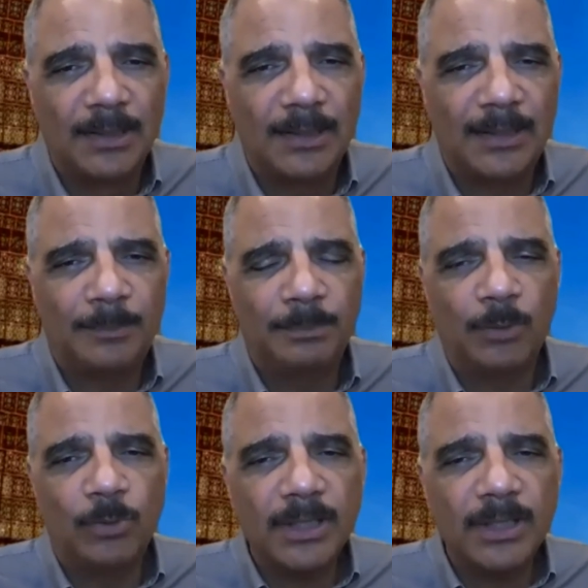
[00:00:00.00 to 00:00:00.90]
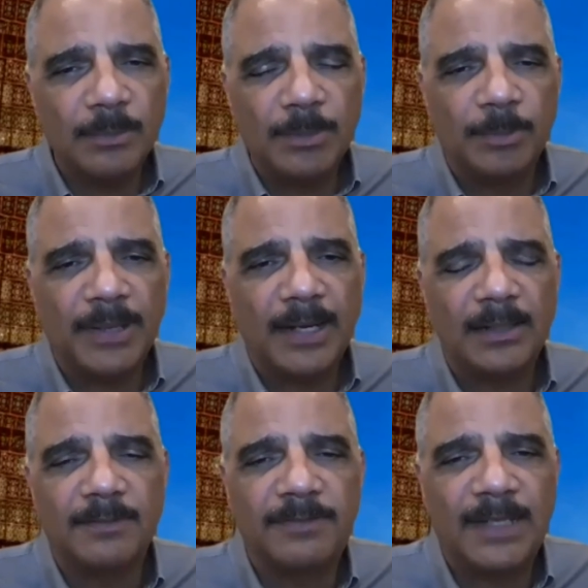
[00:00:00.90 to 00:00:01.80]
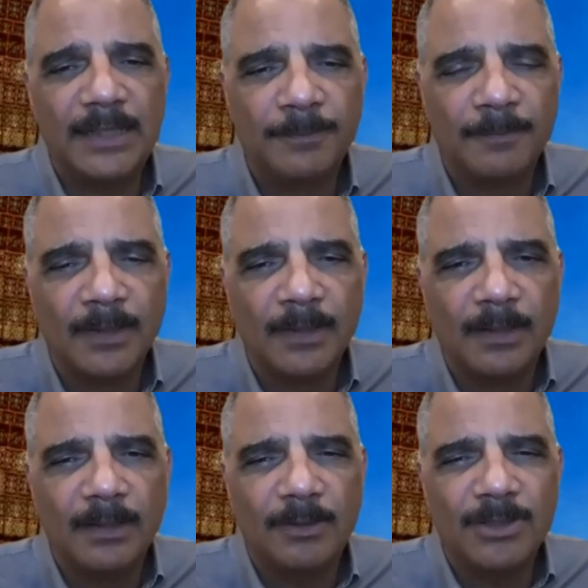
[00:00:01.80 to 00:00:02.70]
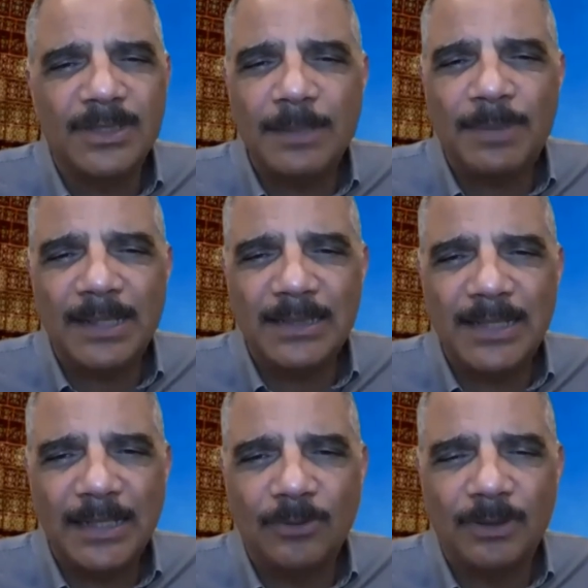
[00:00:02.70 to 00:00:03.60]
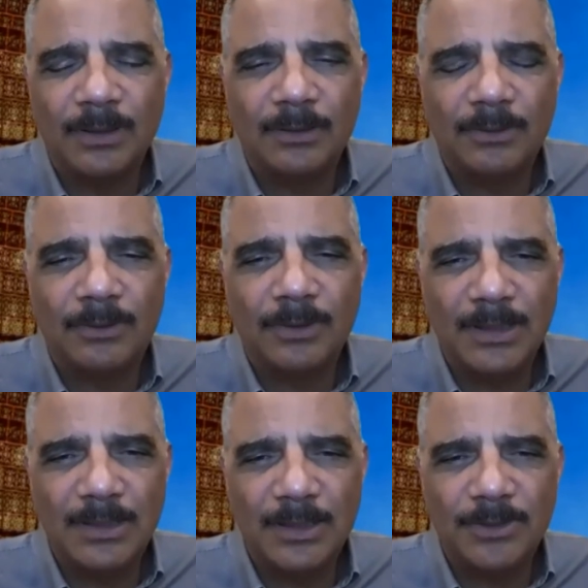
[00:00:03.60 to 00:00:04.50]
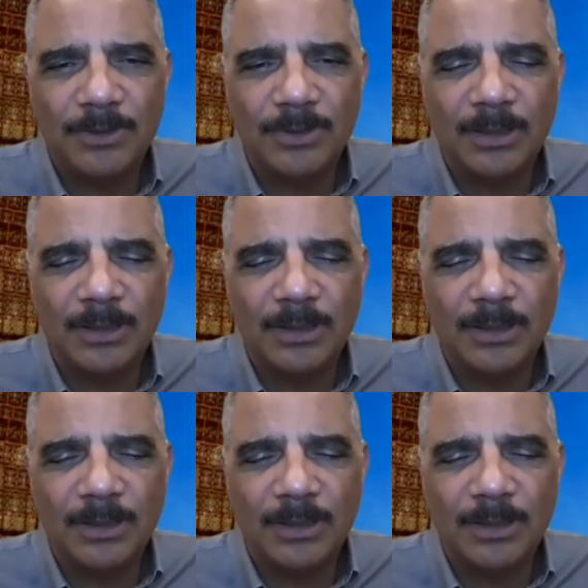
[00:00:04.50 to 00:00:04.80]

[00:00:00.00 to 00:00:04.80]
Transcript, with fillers: Um, but we're going to be prepared to fight, you know, state by state on on these issues.